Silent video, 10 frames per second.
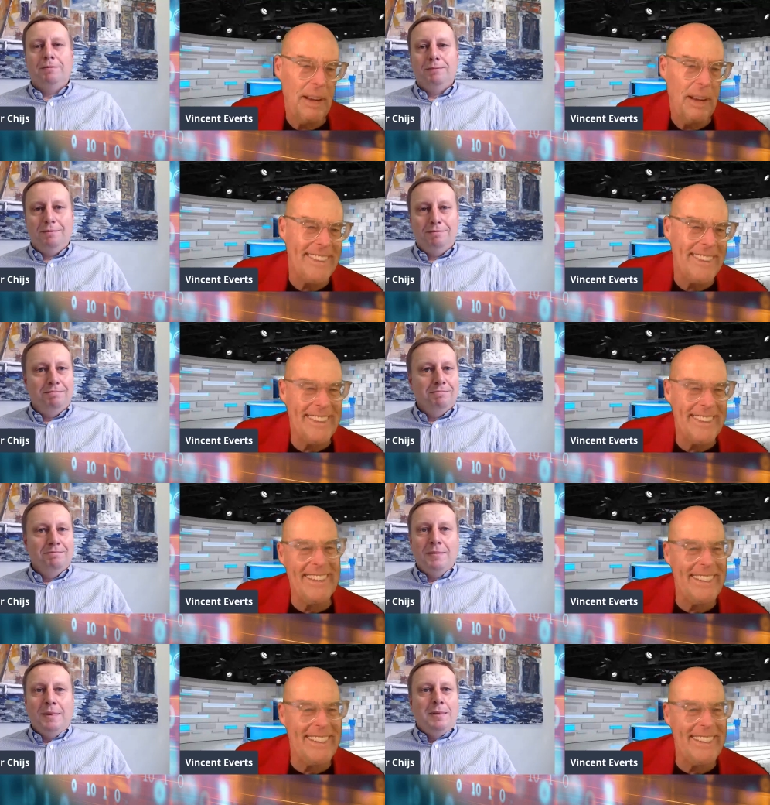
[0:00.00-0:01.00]

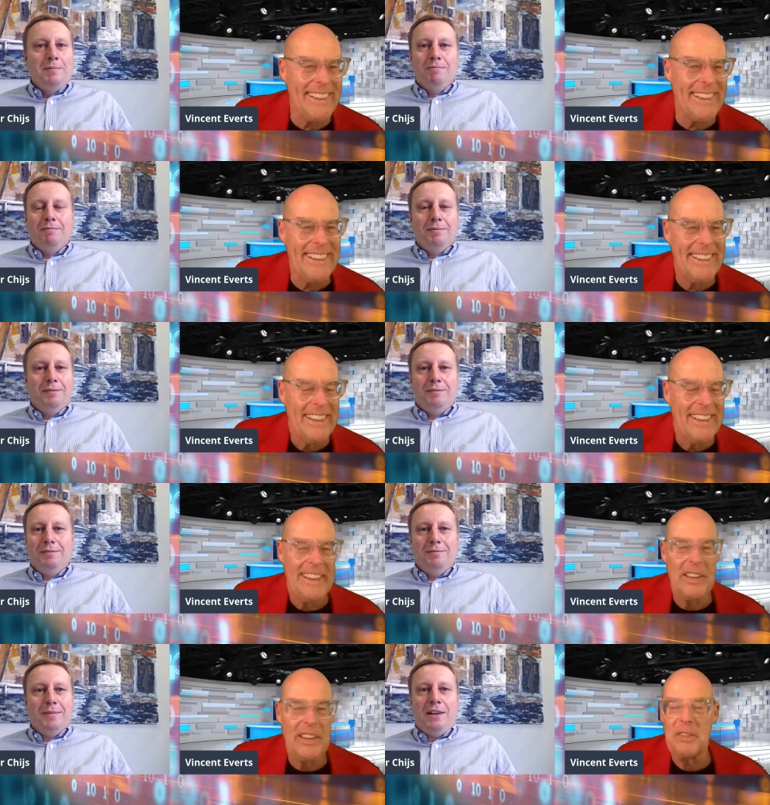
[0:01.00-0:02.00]
Speaker 1: basically uh,
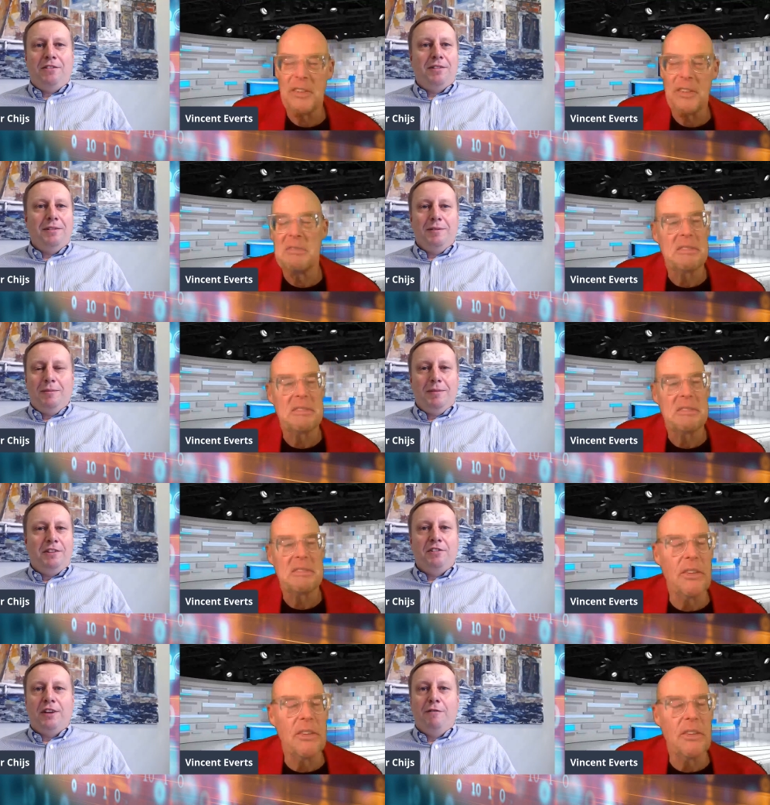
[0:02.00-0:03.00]
you know it's, I
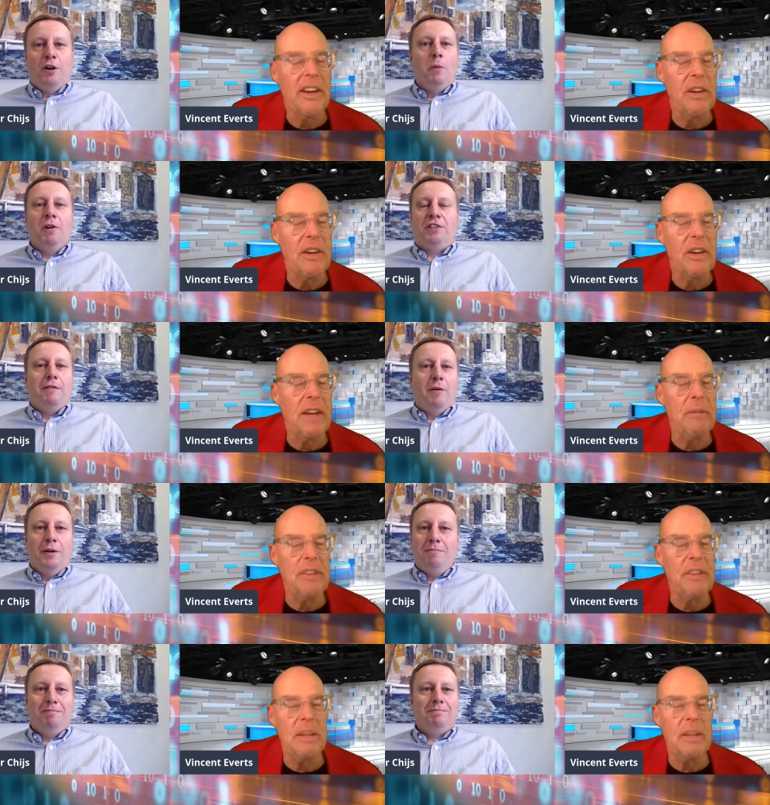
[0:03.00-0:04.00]
don't care if they
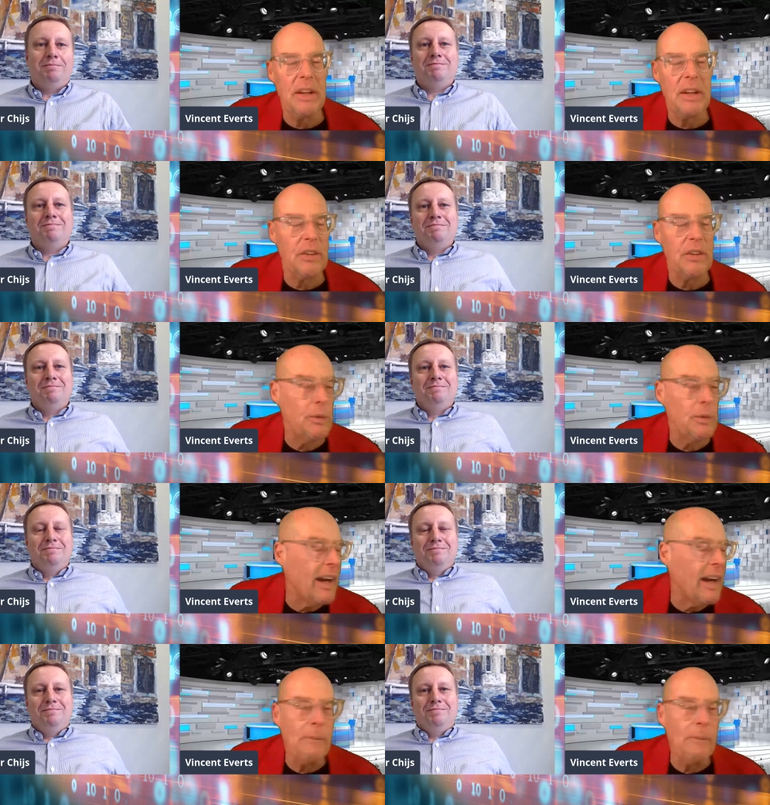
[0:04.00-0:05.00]
basically measure the way
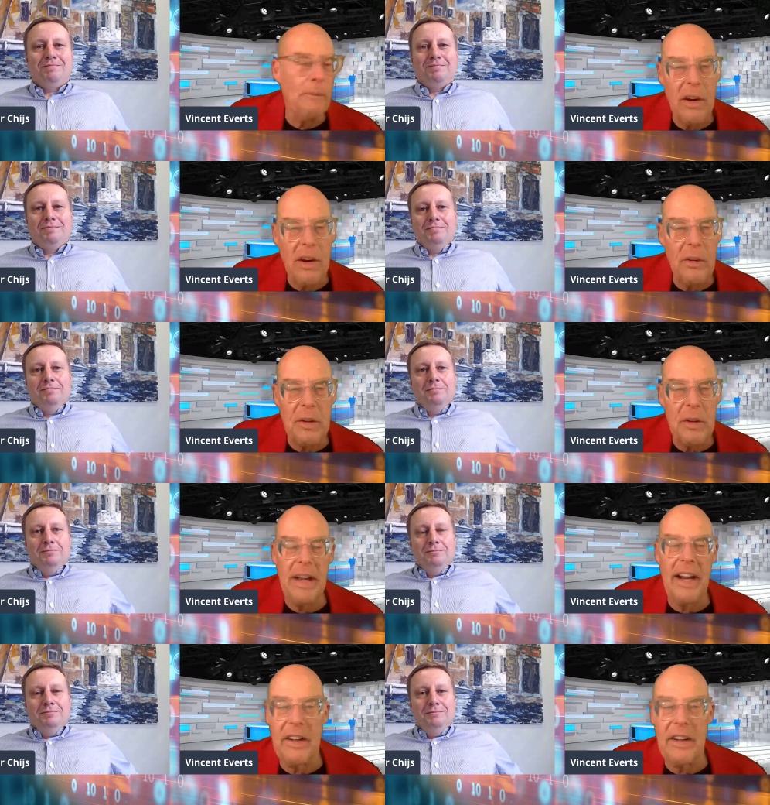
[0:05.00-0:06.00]
I walk or the
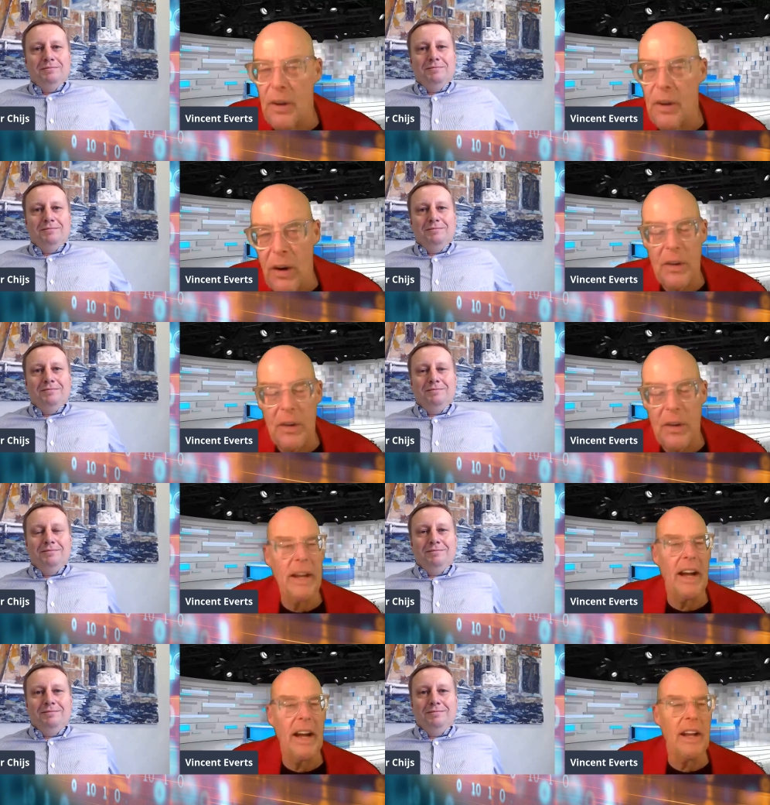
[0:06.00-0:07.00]
way I talk or the way
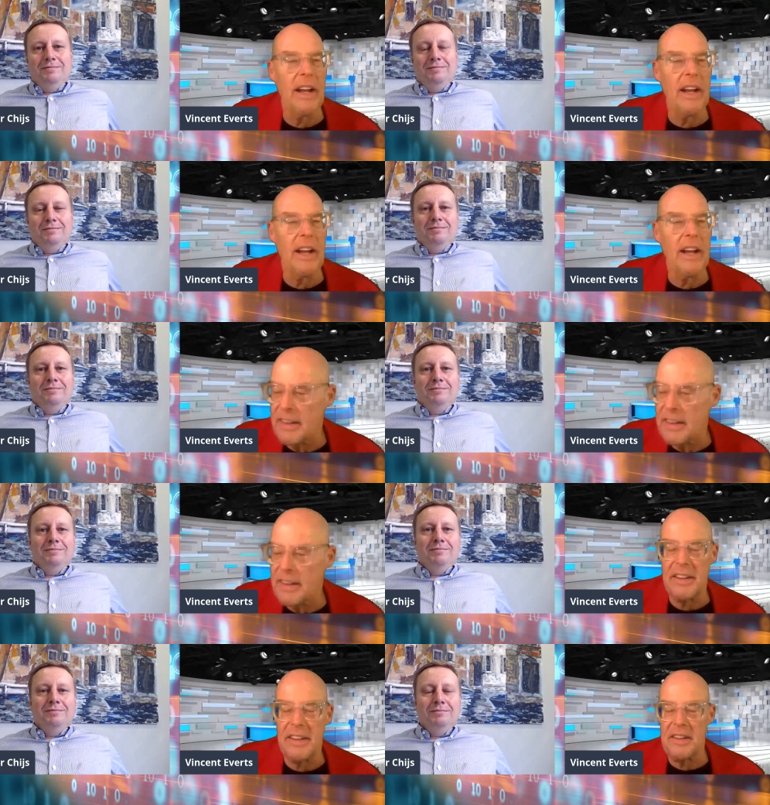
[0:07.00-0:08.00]
I look, and it,
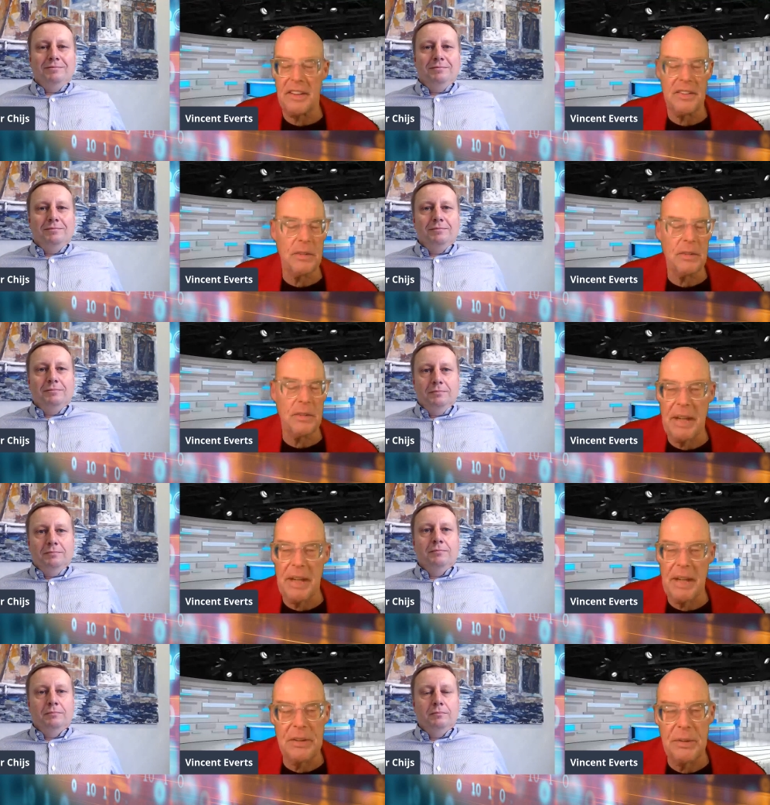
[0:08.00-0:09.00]
it has to be
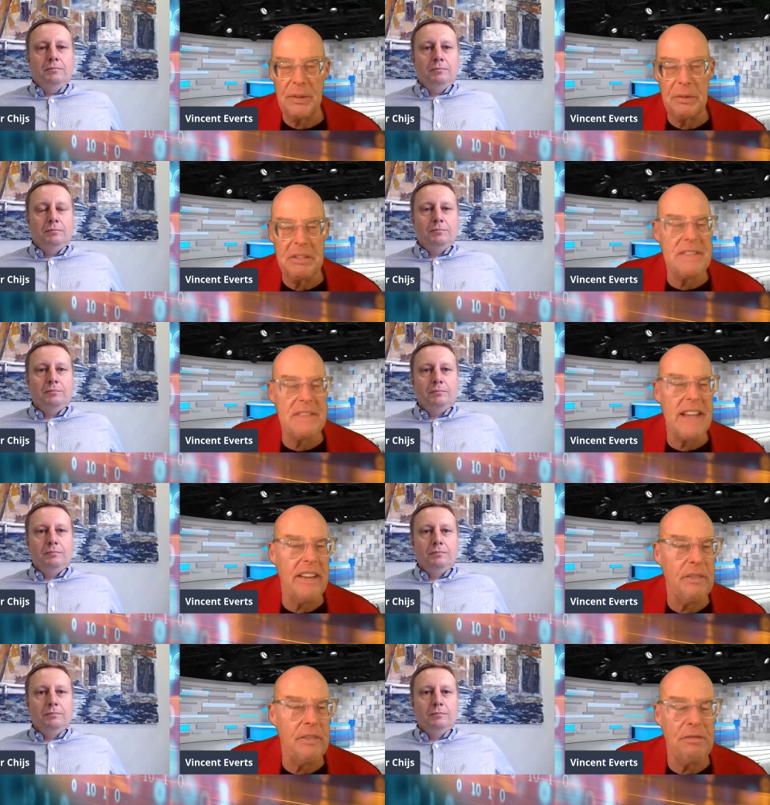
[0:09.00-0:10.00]
able to
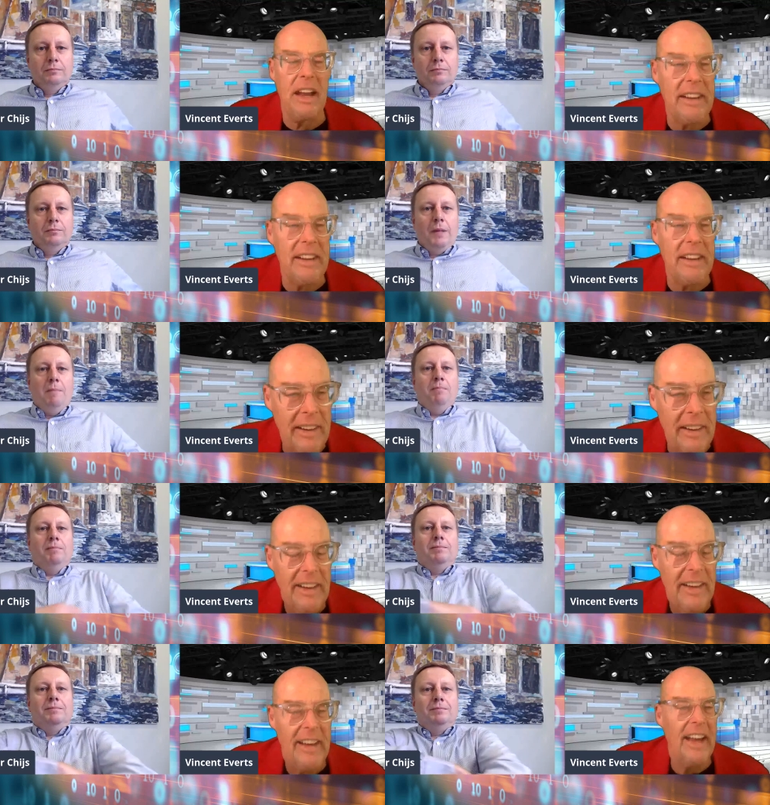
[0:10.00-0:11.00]
withstand fake
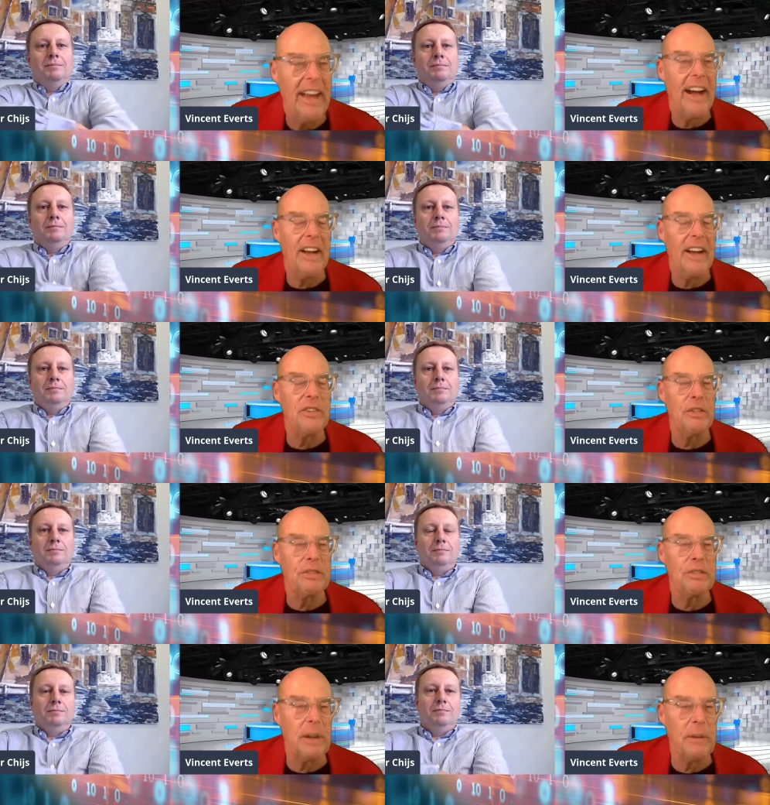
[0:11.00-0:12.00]
AI
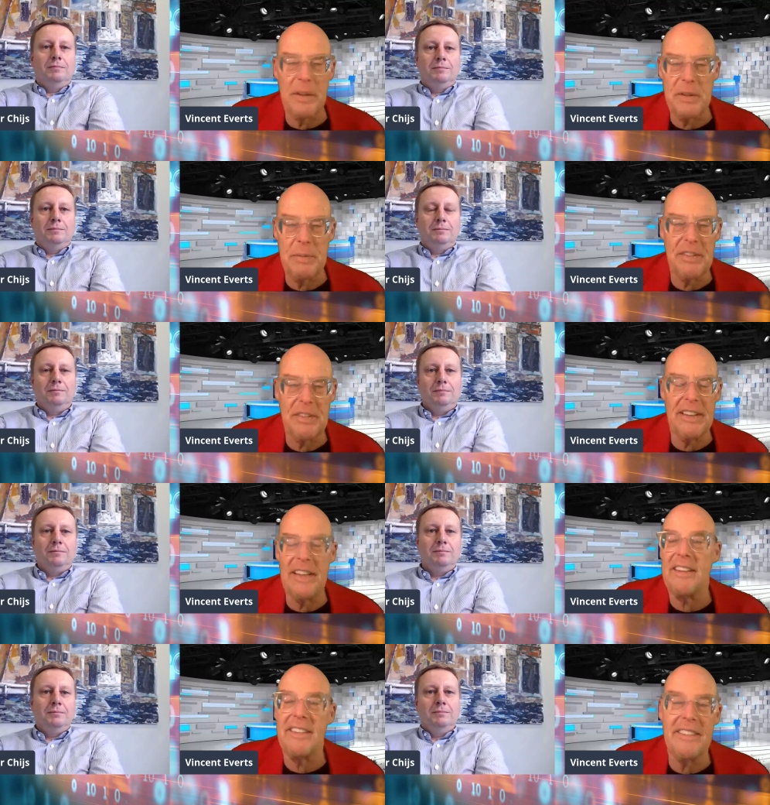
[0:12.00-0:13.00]
software, which
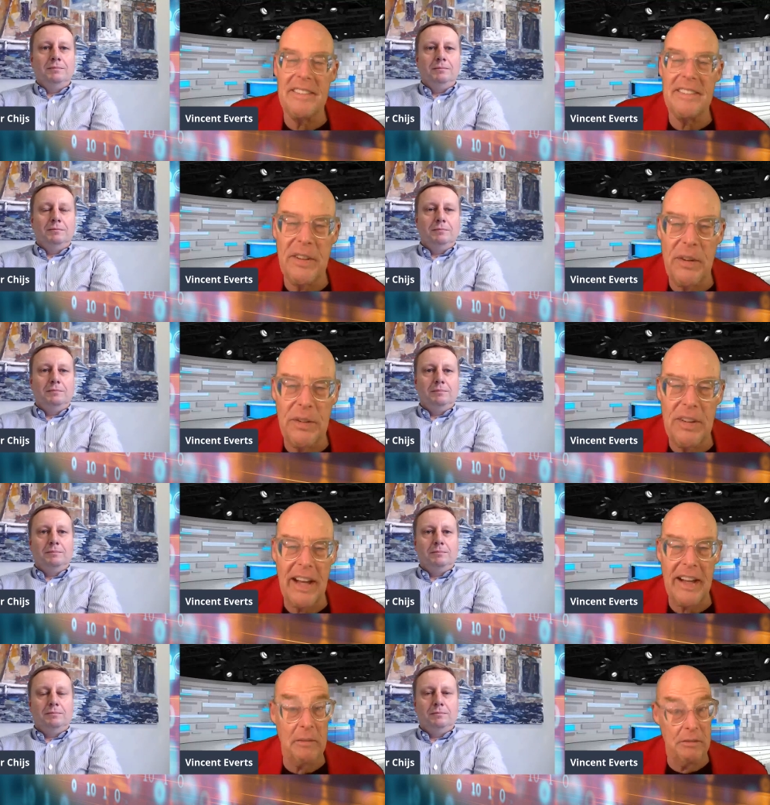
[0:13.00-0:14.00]
basically shows
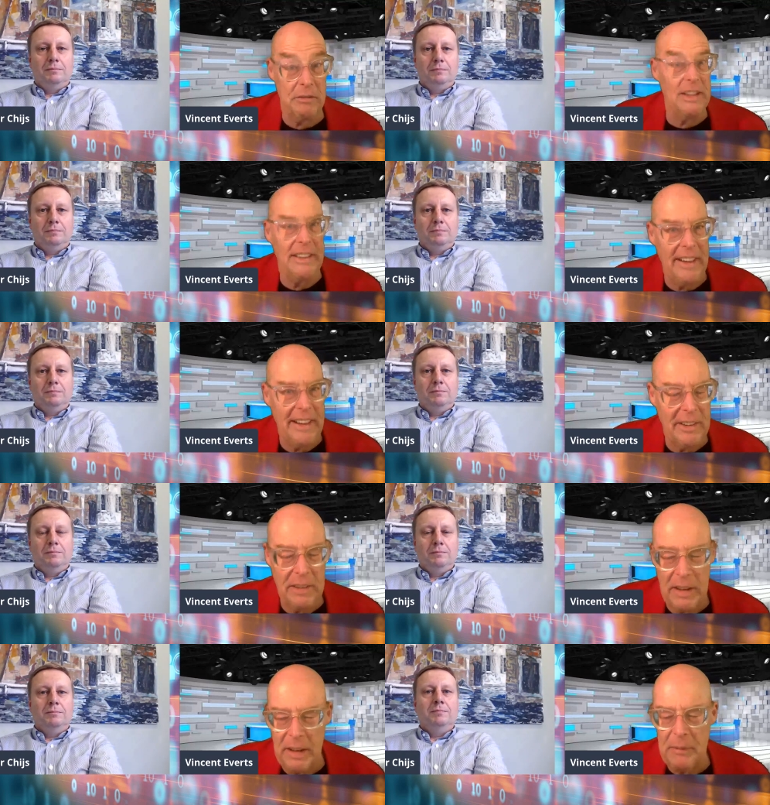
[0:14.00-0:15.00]
like I'm really there
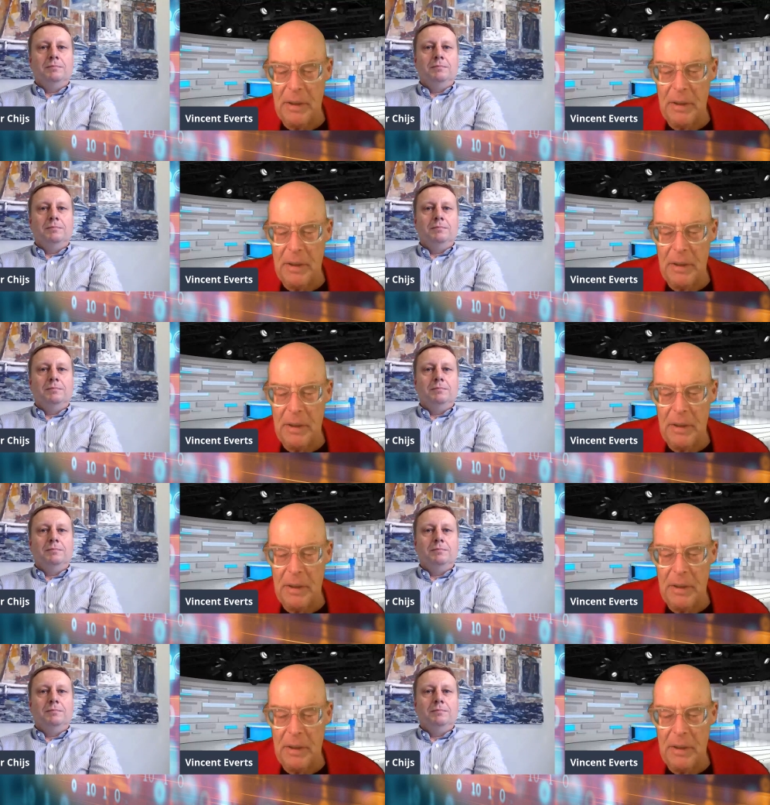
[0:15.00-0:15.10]
and I'm